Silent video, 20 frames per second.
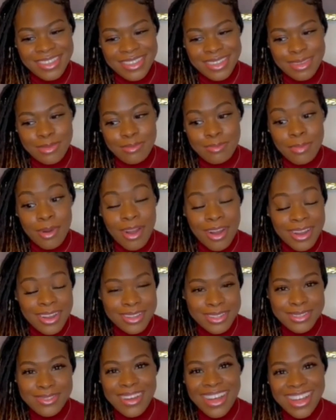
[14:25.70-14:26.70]

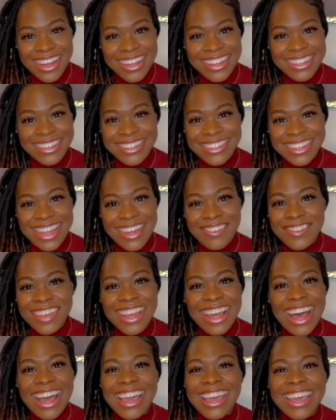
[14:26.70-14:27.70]
Bars wise, I mean,
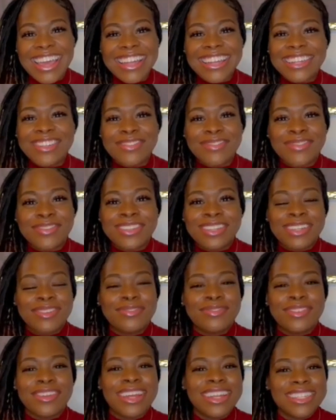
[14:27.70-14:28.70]
I can't
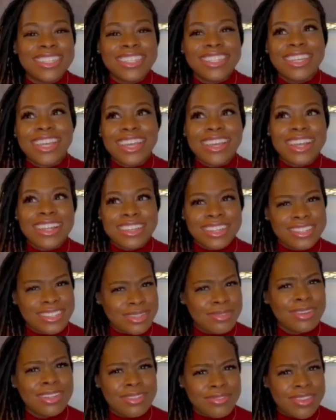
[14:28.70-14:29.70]
differentiate. Is the
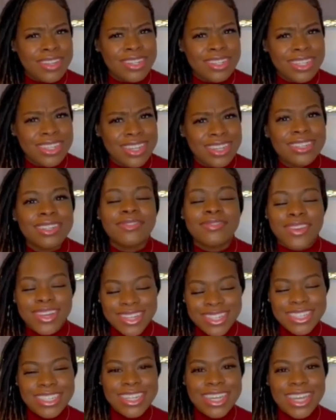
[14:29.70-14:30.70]
word differentiate?
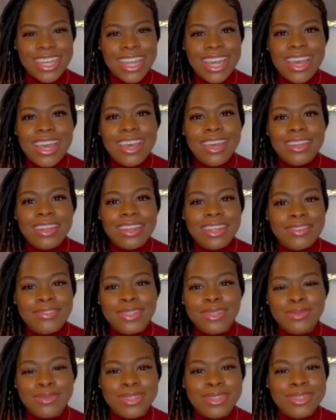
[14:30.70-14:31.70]
Differentiate the
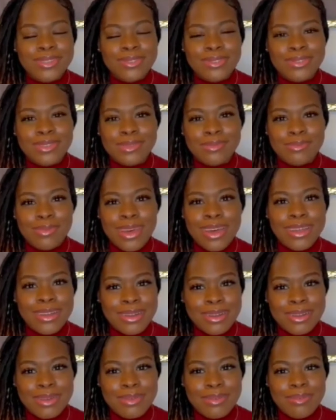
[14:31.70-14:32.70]
difference between who's
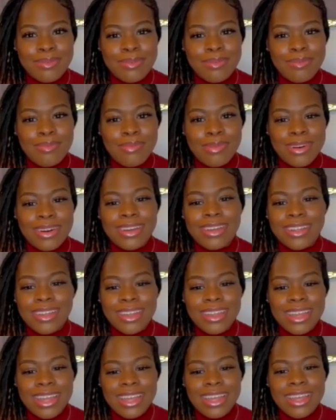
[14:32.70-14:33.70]
better, but
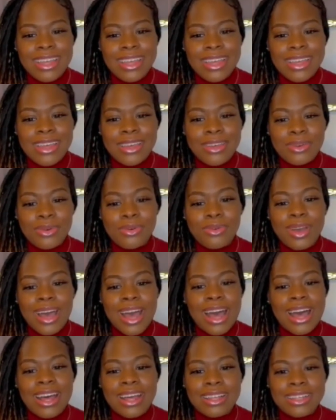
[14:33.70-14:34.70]
who
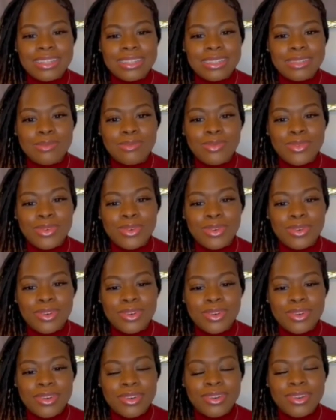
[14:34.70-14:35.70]
has
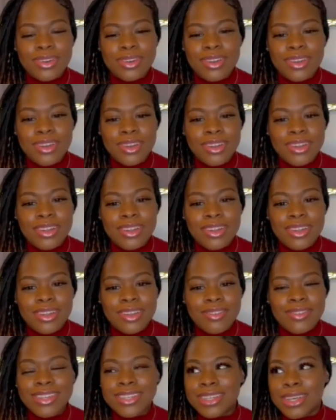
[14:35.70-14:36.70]
more?
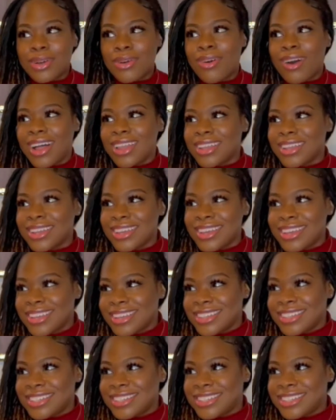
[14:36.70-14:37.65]
What is it? Qualities.